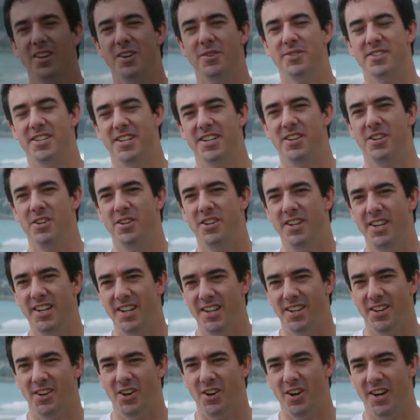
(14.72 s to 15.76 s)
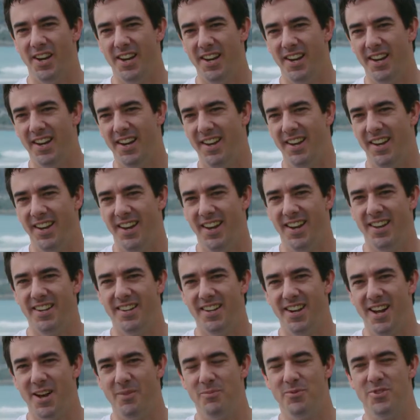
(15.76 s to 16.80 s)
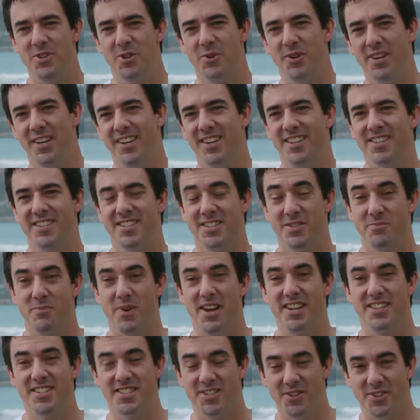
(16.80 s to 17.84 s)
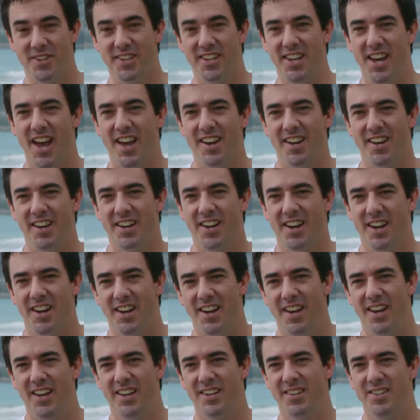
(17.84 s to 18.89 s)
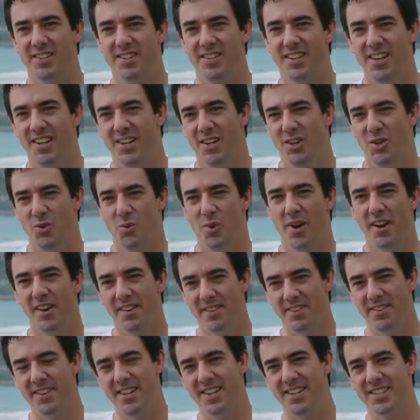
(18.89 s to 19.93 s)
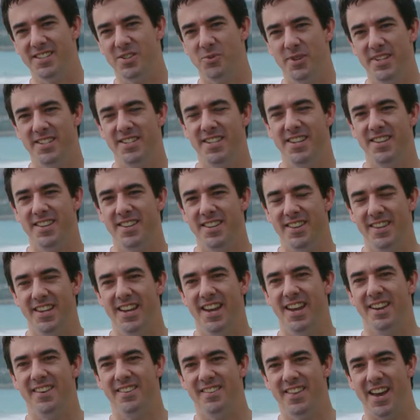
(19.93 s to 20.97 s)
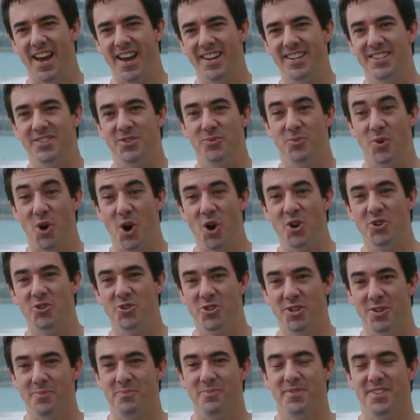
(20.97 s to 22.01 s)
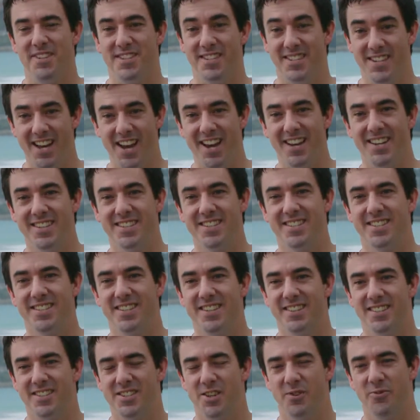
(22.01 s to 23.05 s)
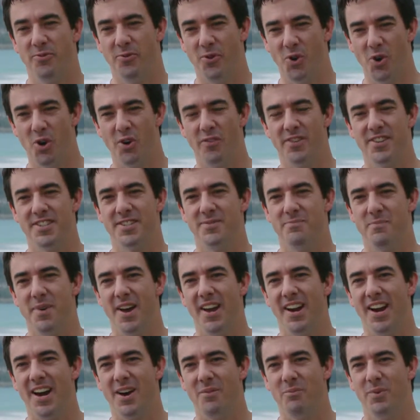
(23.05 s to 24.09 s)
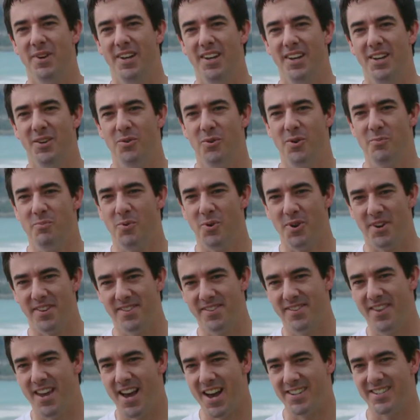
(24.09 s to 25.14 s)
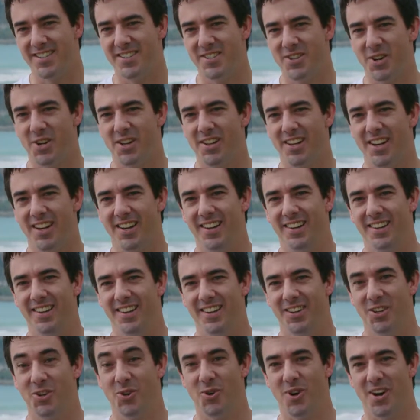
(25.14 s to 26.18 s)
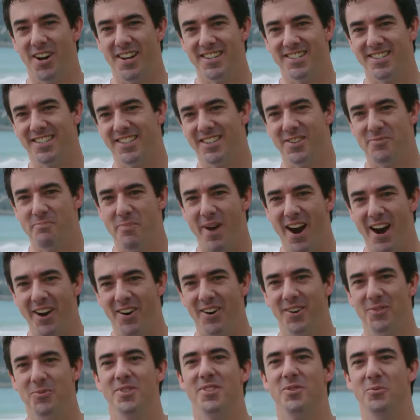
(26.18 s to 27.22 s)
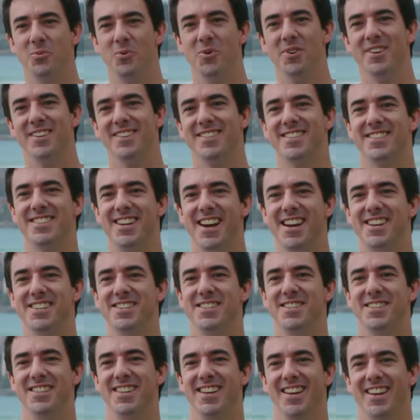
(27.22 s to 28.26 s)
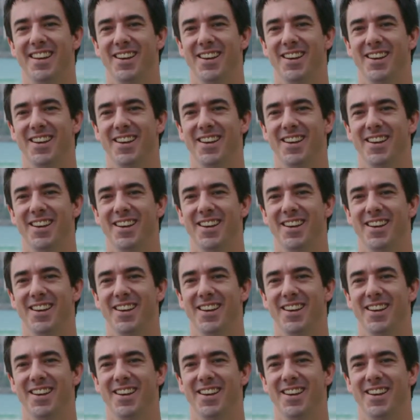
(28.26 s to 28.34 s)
I was at uni, I ended up doing a semester in Canada, and one of the things that we did at the end of that is road trip the States. So four of us met up. We bought a $1,000 Chrysler LeBaron with the wooden station